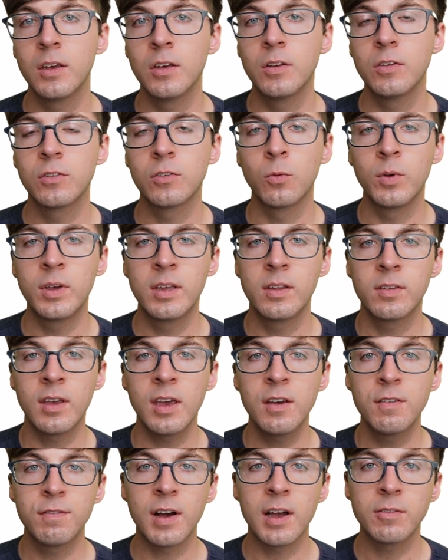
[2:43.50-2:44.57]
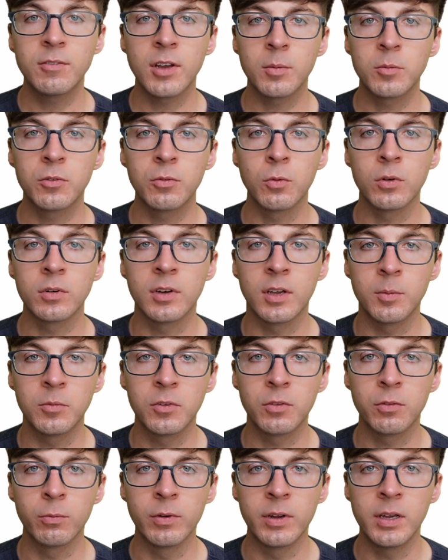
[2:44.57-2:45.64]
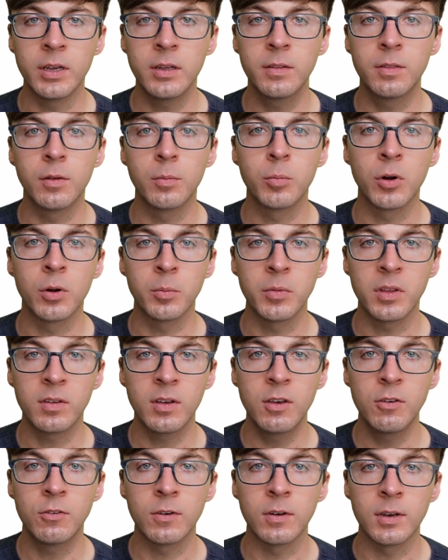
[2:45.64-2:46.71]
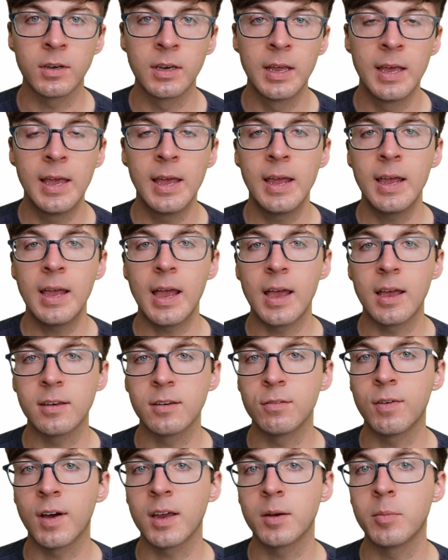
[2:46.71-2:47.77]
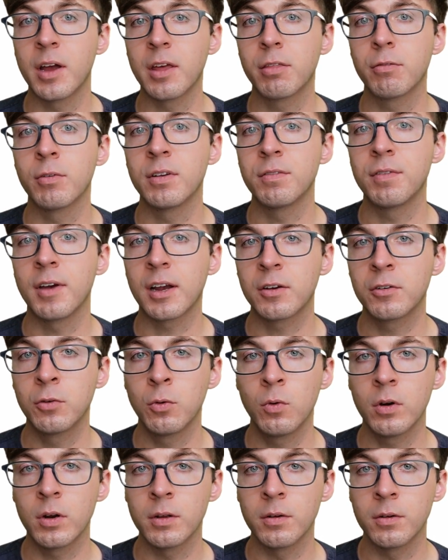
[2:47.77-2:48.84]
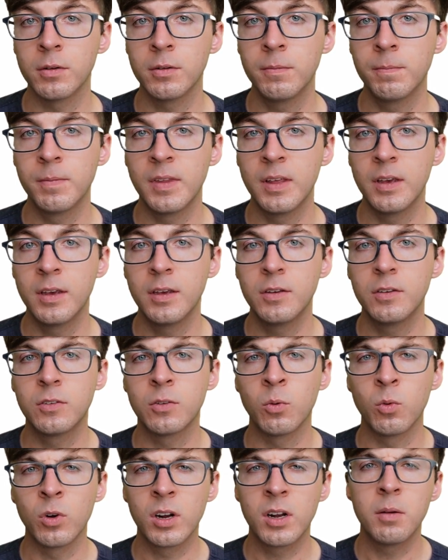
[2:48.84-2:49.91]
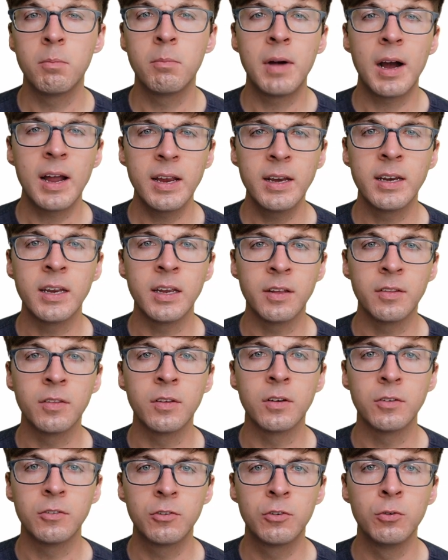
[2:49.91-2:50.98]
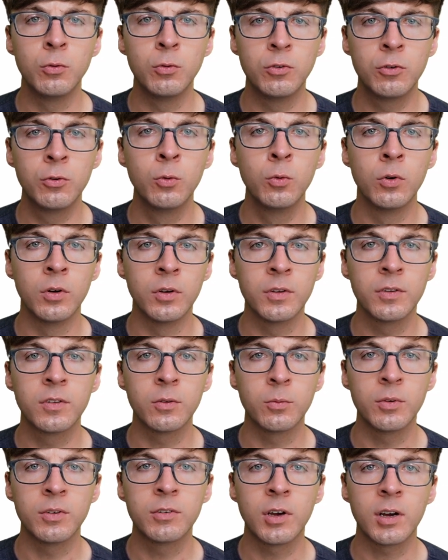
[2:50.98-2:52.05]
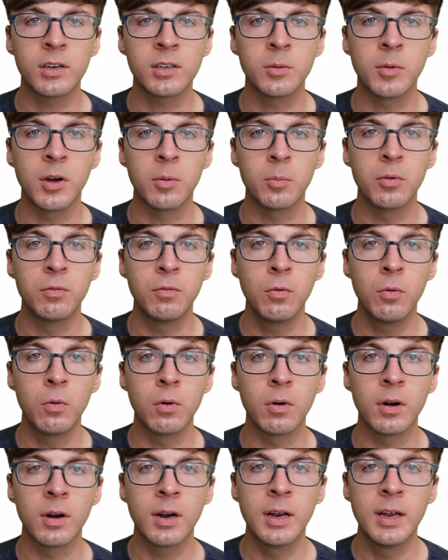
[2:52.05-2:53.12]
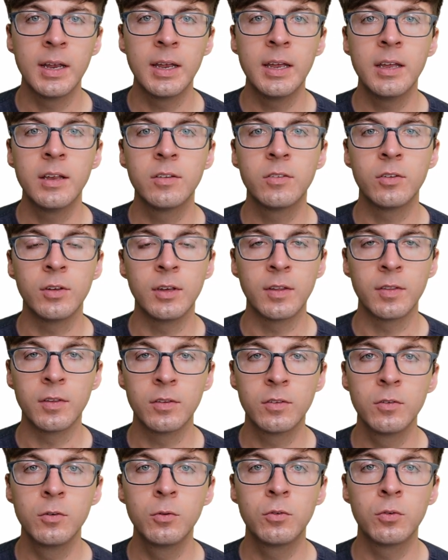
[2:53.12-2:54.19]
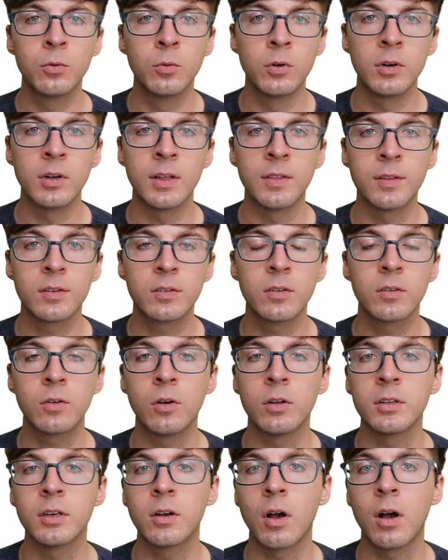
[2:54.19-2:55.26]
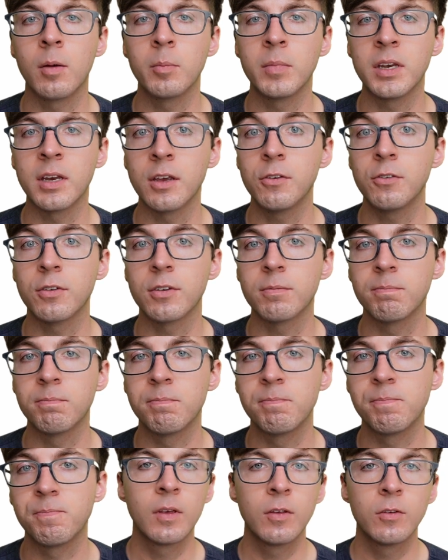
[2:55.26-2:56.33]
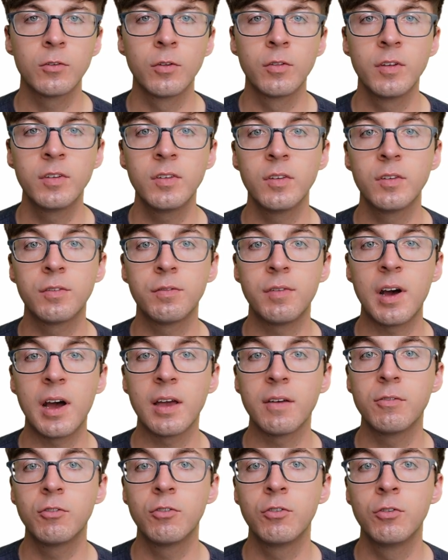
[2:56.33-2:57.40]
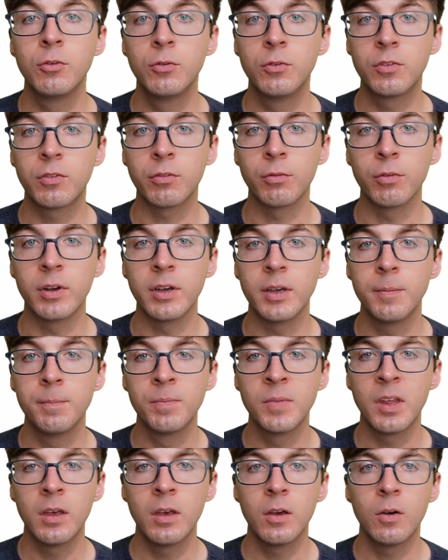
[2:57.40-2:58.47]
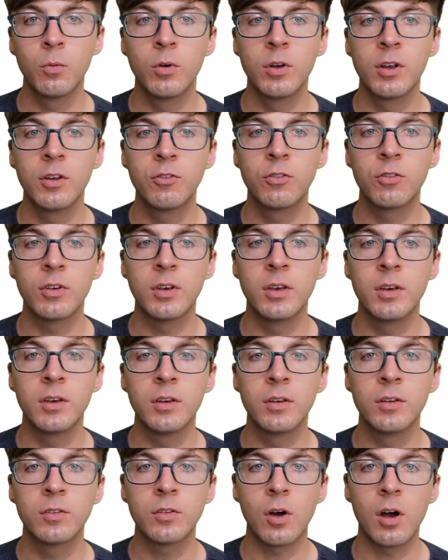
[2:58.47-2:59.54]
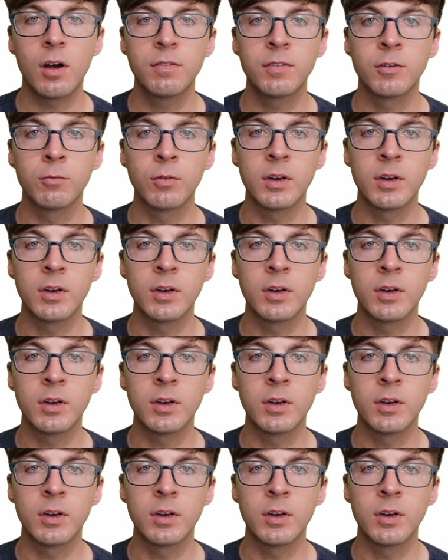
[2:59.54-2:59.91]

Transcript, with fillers: So we can take five times four times three, the permutation, and divide by three factorial. So we're combining the two tools that we talked about before to get this new tool, and this is called a combination. So this is five choose three, which is often